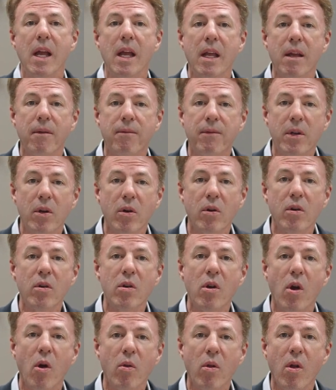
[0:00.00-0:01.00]
If you're
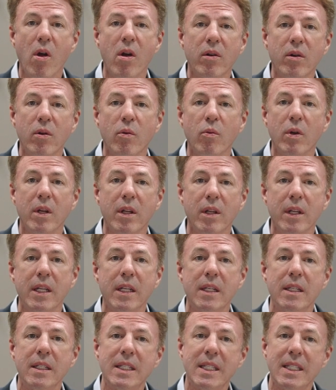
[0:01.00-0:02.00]
no longer
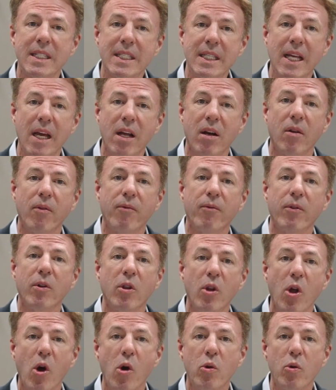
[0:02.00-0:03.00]
willing to settle for
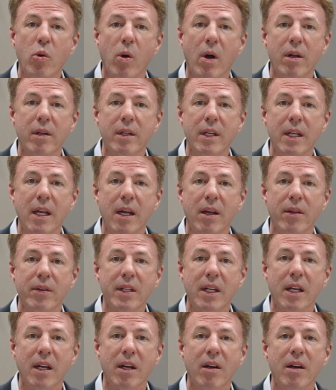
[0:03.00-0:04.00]
low-quality
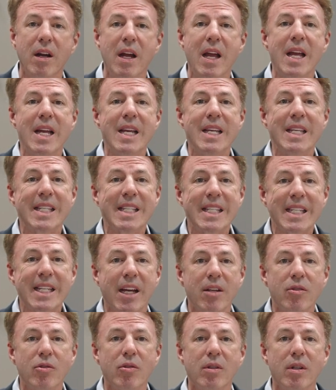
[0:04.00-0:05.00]
health care,
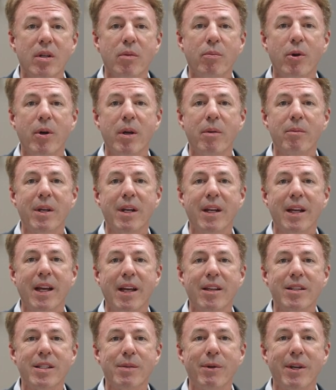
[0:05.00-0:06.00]
schedule an appointment at
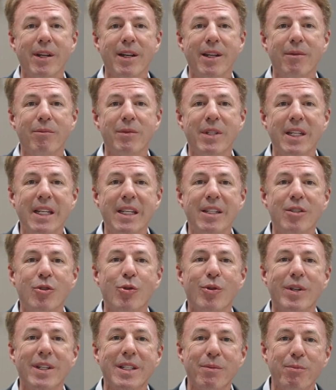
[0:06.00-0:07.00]
HealthspanMD
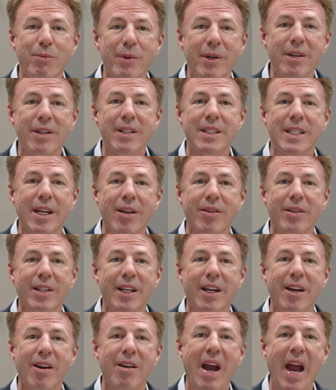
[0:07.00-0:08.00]
to experience health
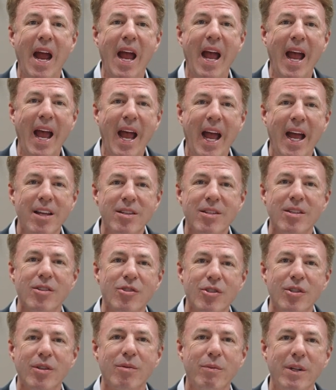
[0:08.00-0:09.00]
care as it
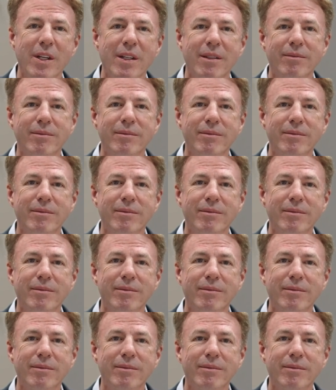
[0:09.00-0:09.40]
should be.